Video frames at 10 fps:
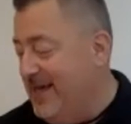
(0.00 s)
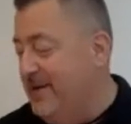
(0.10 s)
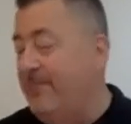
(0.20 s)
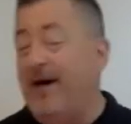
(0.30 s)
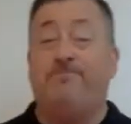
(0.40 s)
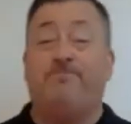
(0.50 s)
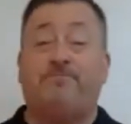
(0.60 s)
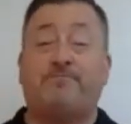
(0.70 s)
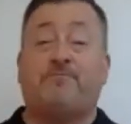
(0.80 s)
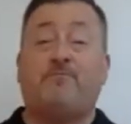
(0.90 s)
But
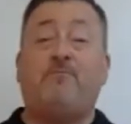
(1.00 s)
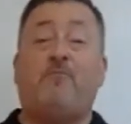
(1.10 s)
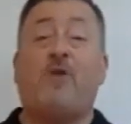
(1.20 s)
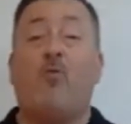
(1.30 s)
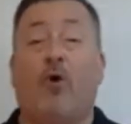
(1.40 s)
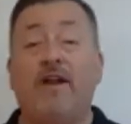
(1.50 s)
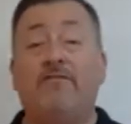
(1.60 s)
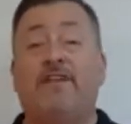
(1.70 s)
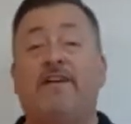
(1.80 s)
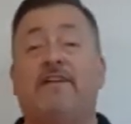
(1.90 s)
one
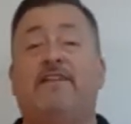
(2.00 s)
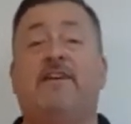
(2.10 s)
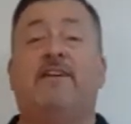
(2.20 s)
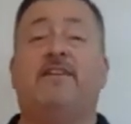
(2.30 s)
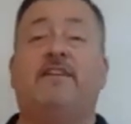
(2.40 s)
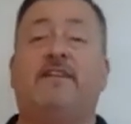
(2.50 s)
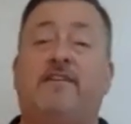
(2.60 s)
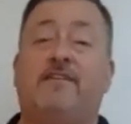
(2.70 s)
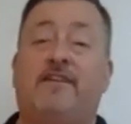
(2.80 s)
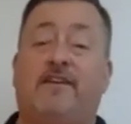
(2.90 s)
of the
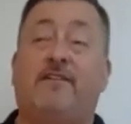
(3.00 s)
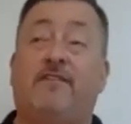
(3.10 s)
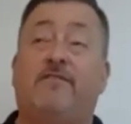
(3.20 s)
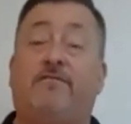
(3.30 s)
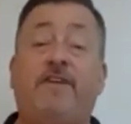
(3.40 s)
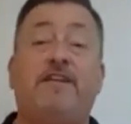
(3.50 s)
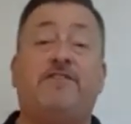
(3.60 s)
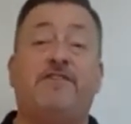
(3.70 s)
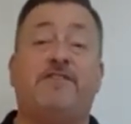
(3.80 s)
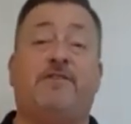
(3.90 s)

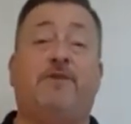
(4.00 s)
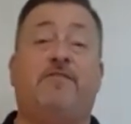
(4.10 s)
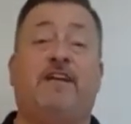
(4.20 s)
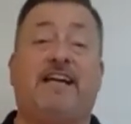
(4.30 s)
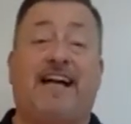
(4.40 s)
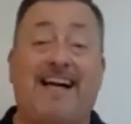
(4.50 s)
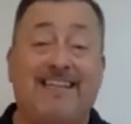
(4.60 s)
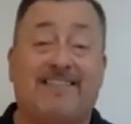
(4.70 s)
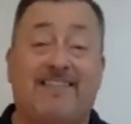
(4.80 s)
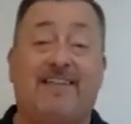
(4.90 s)
features that we
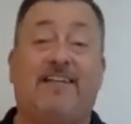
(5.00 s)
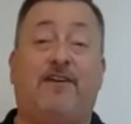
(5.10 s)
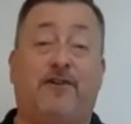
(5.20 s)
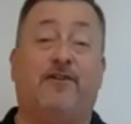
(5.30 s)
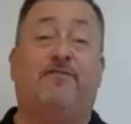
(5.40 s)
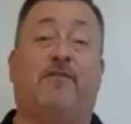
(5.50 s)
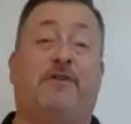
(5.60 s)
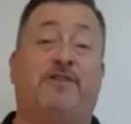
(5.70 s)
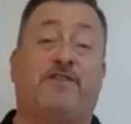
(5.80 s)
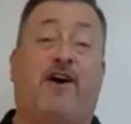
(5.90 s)
constantly heard from
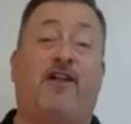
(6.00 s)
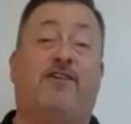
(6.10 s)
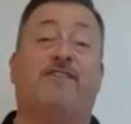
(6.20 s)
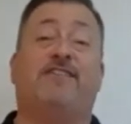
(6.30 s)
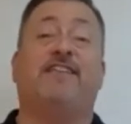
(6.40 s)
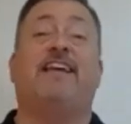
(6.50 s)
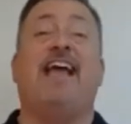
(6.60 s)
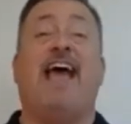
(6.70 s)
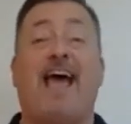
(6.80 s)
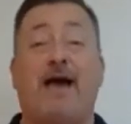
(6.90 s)
installers that they
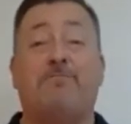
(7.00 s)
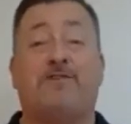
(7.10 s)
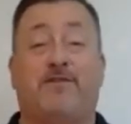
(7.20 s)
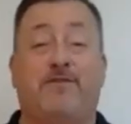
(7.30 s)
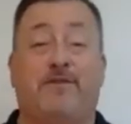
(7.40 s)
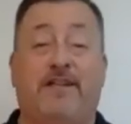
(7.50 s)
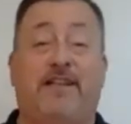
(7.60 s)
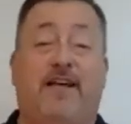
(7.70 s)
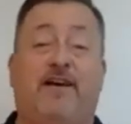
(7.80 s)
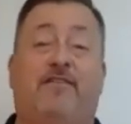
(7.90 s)
absolutely
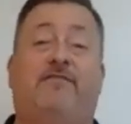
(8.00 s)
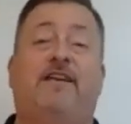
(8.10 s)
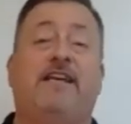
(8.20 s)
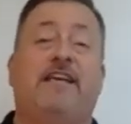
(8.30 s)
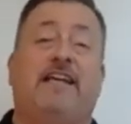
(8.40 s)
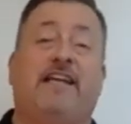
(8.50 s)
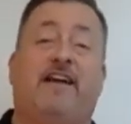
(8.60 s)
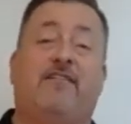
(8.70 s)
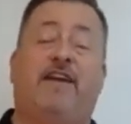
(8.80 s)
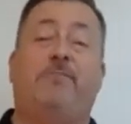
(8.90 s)
love in
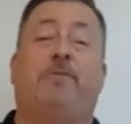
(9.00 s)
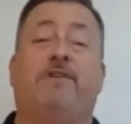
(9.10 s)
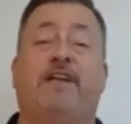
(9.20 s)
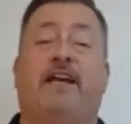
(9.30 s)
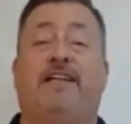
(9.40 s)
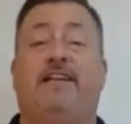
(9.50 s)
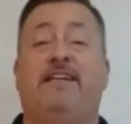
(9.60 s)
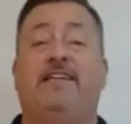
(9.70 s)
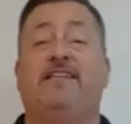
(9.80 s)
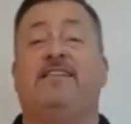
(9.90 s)
our vapor type
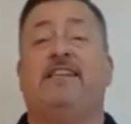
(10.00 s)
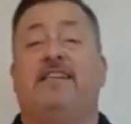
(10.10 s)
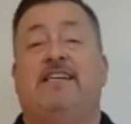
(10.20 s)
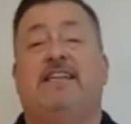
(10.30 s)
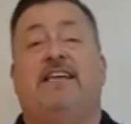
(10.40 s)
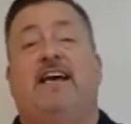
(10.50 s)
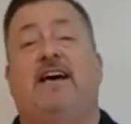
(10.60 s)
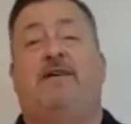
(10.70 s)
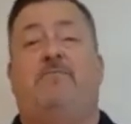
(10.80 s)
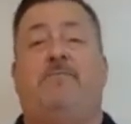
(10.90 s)
is
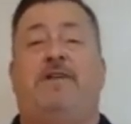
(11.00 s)
the